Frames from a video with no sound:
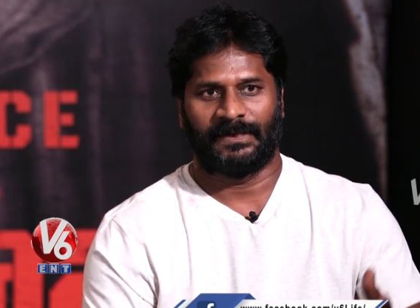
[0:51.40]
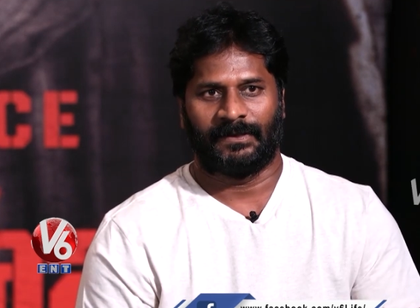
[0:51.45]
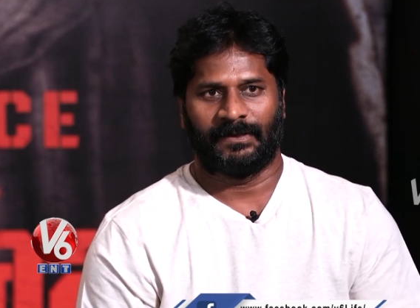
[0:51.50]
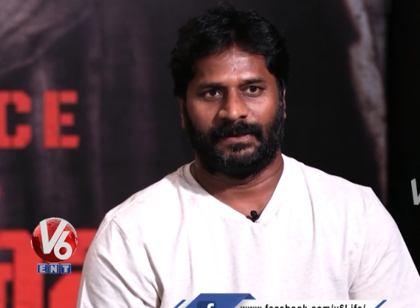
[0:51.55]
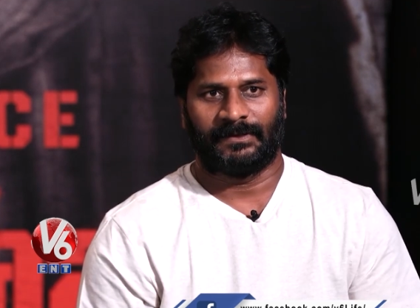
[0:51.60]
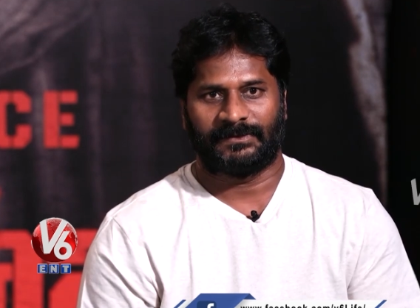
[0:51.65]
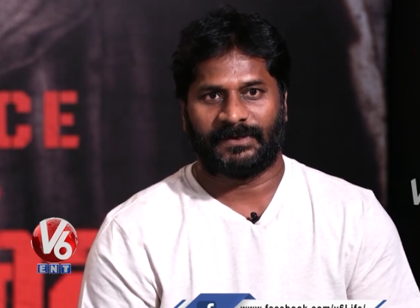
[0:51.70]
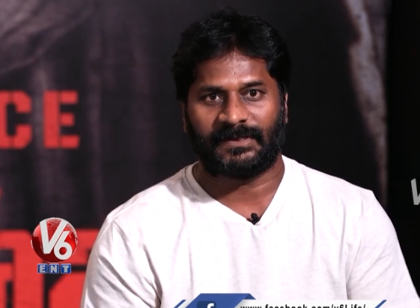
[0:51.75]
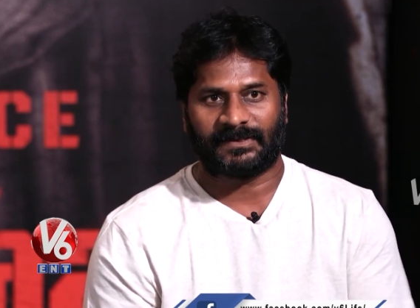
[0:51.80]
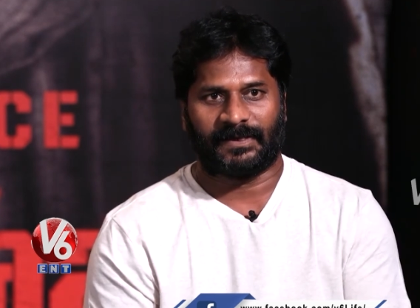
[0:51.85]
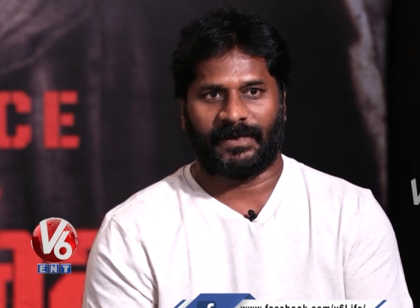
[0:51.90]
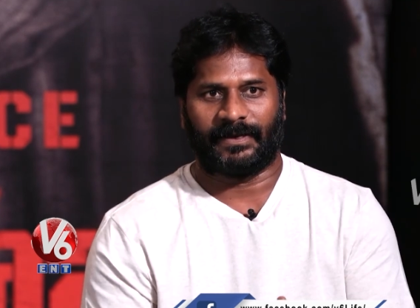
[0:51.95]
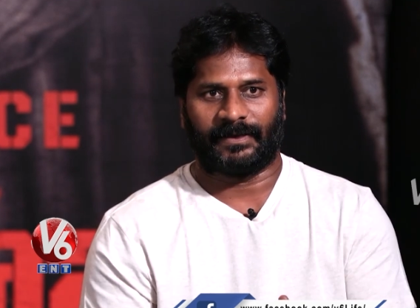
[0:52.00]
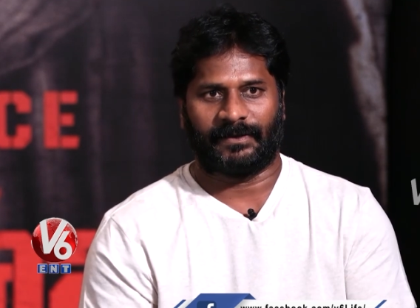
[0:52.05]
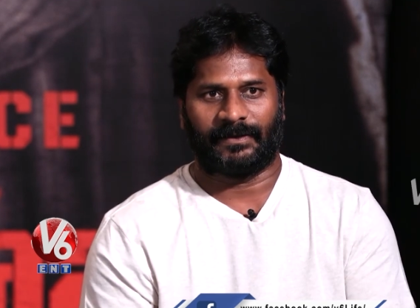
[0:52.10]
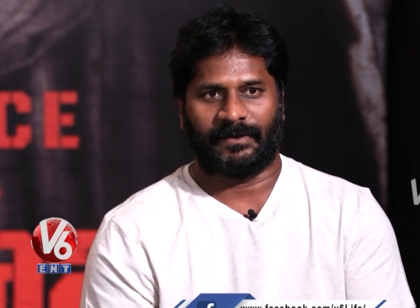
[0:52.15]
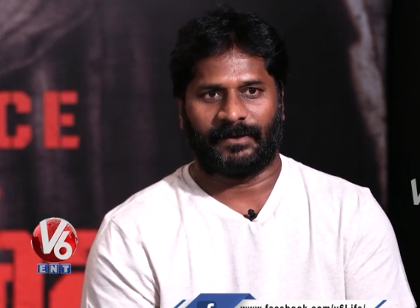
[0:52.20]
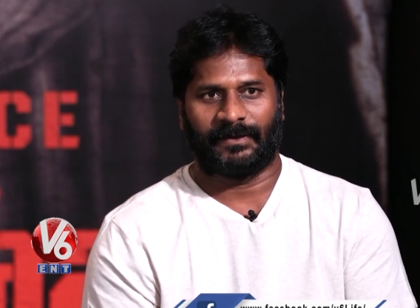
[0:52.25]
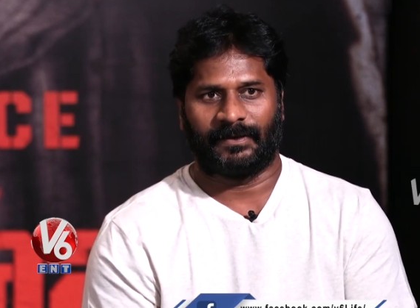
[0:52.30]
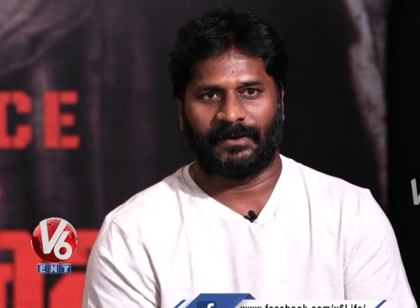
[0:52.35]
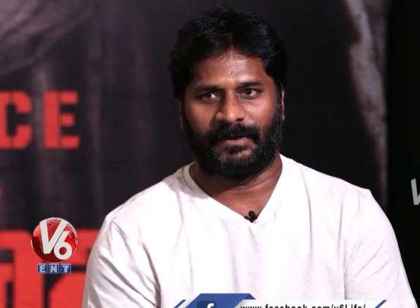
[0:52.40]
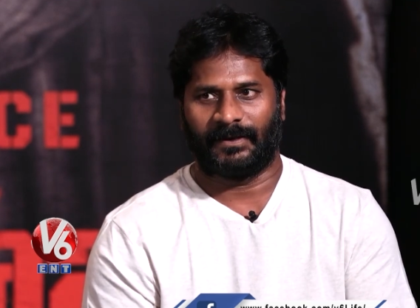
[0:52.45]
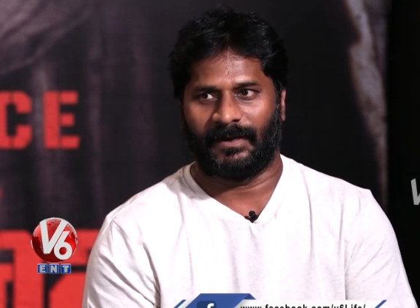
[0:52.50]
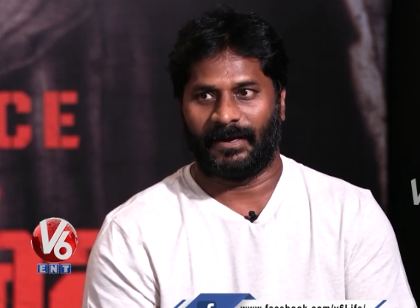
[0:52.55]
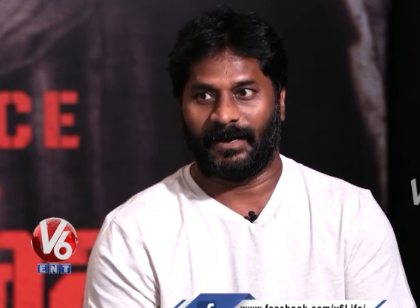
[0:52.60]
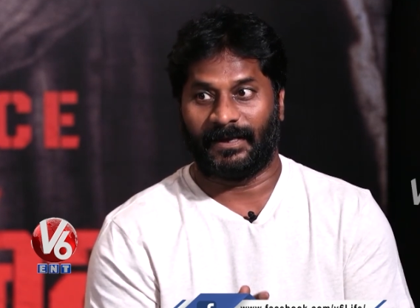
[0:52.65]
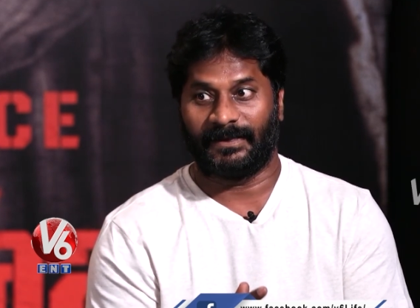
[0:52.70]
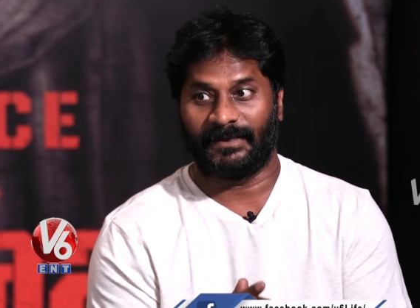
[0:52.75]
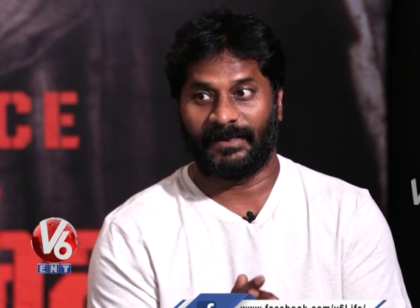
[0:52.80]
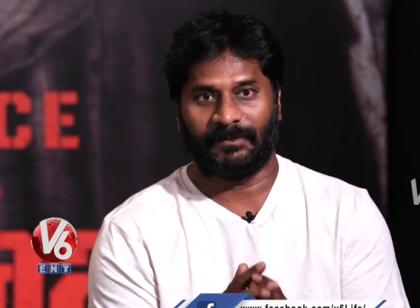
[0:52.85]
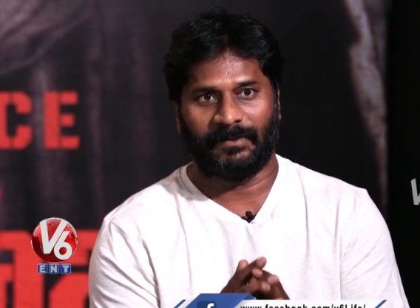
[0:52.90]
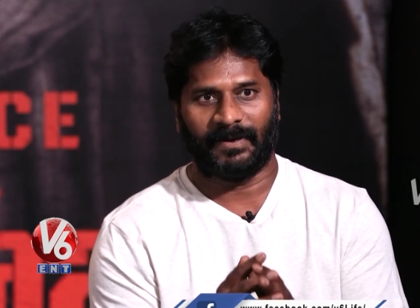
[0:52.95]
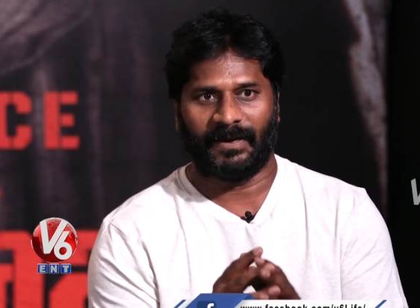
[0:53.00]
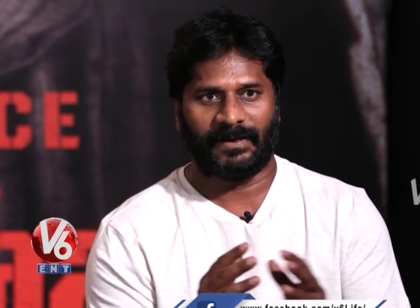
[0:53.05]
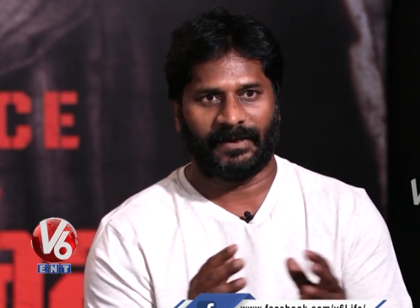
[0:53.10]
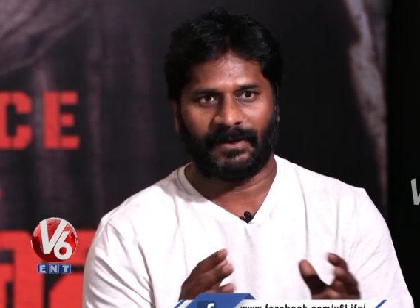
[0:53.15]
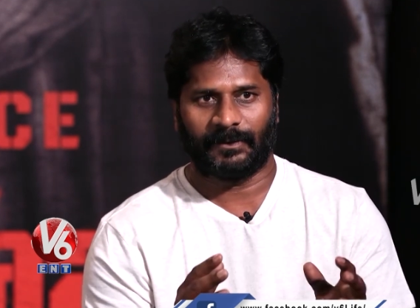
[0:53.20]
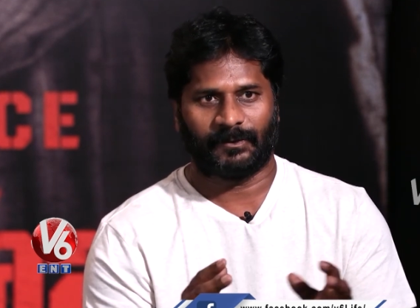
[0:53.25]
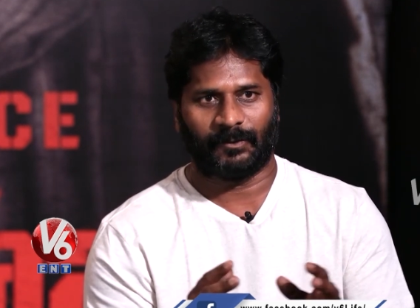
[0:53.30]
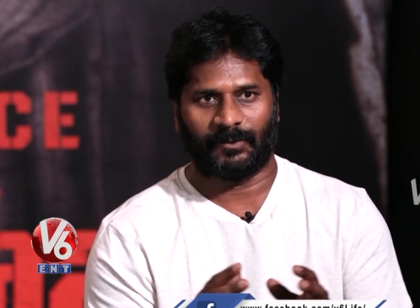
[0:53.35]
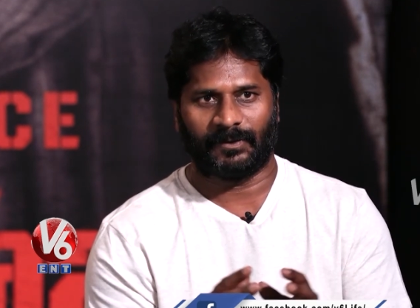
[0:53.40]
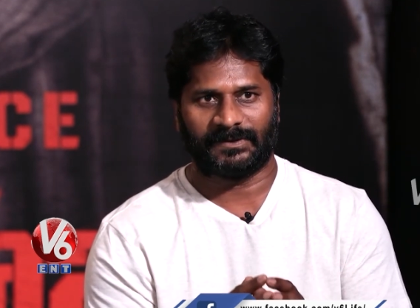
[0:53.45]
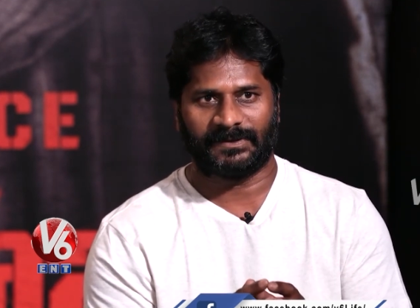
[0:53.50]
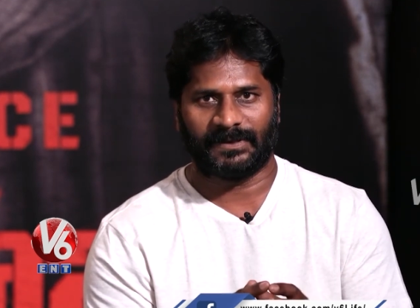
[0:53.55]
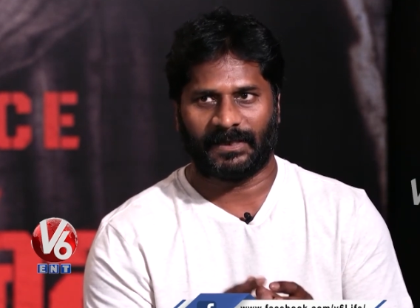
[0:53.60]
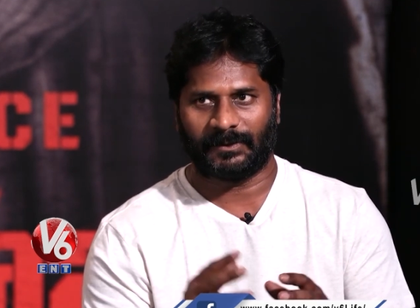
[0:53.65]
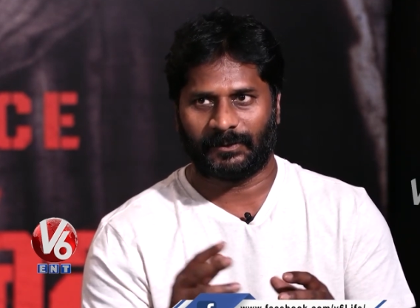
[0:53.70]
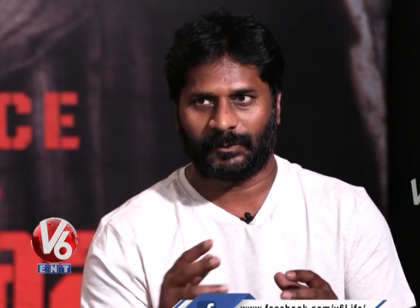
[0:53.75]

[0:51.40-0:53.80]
Just like Andamari Tonis,